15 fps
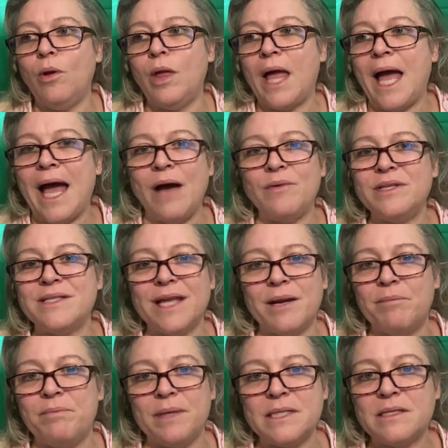how is that a
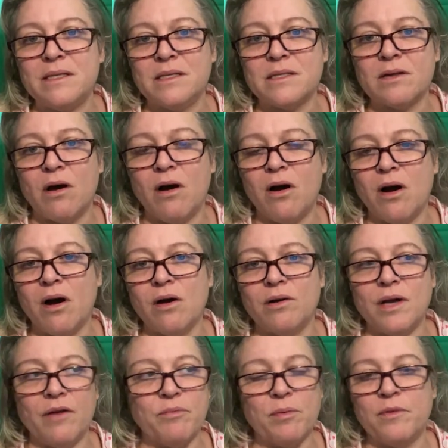business card
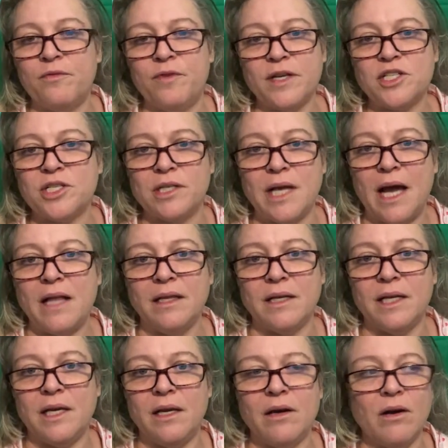of
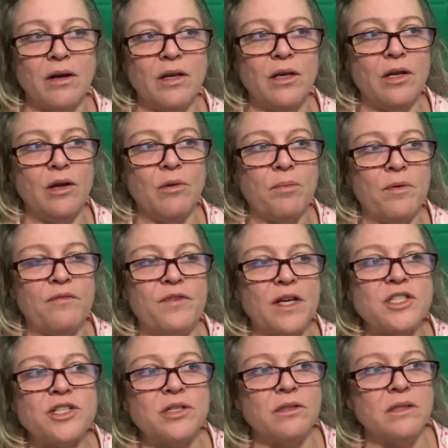professionality, or,
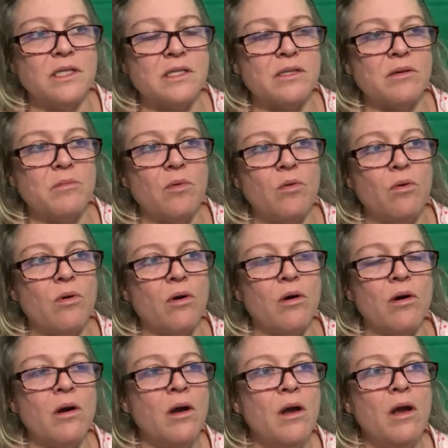professionalism,
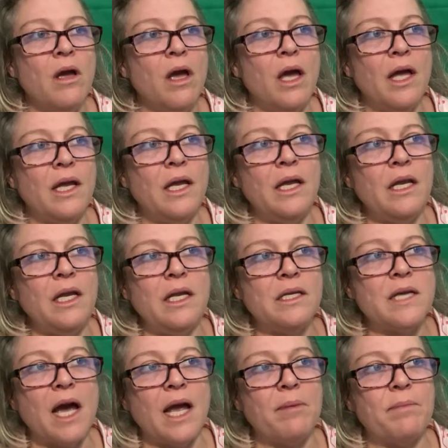or any
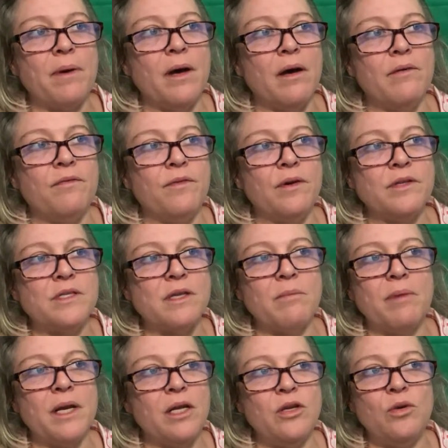type of
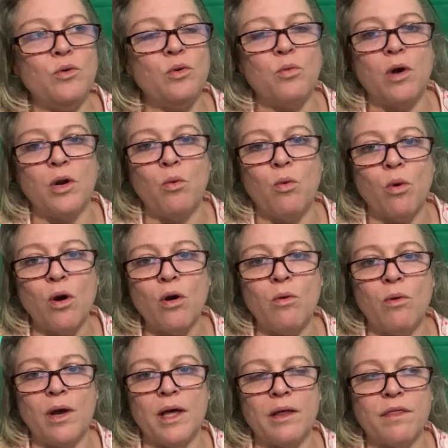somebody you would want to work
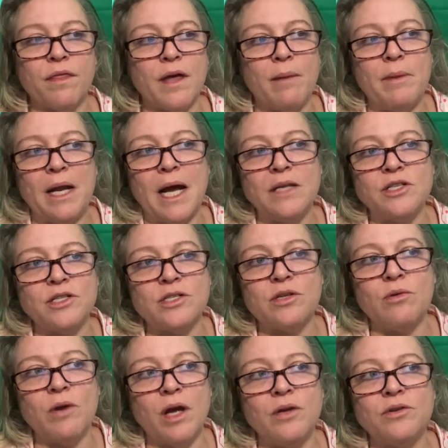with? I mean, I just
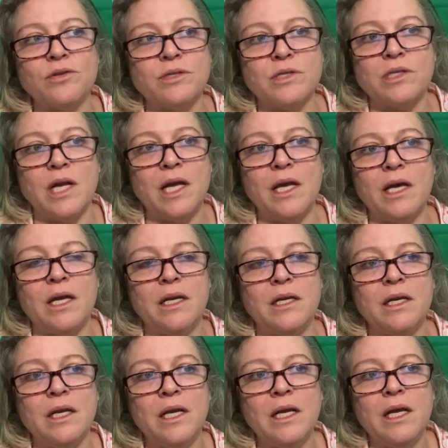don't
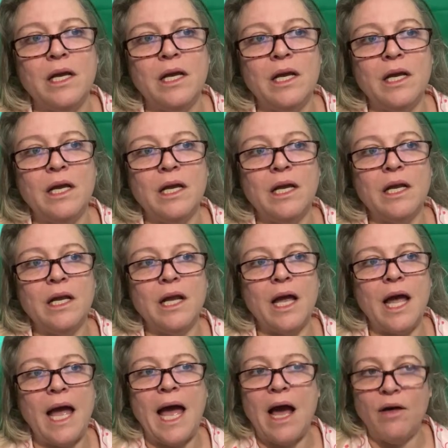understand
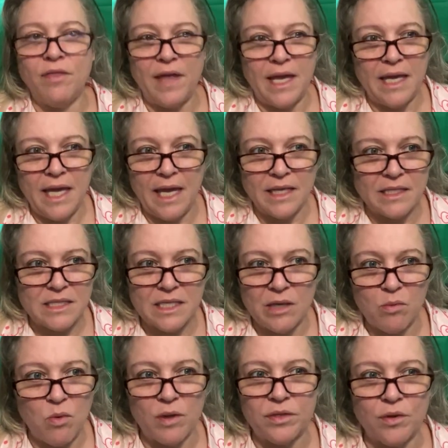how they can't see
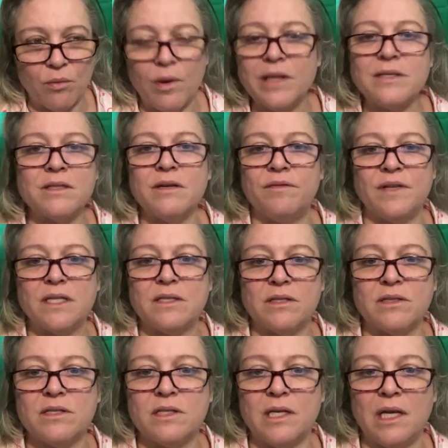what the rest of us are
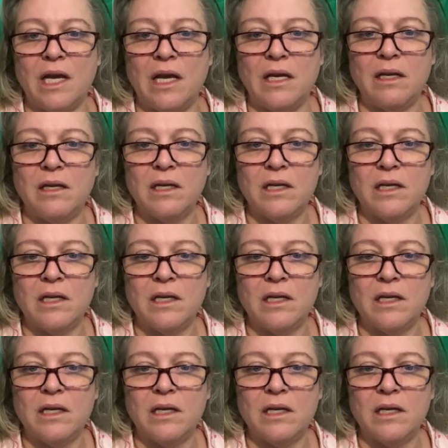seeing.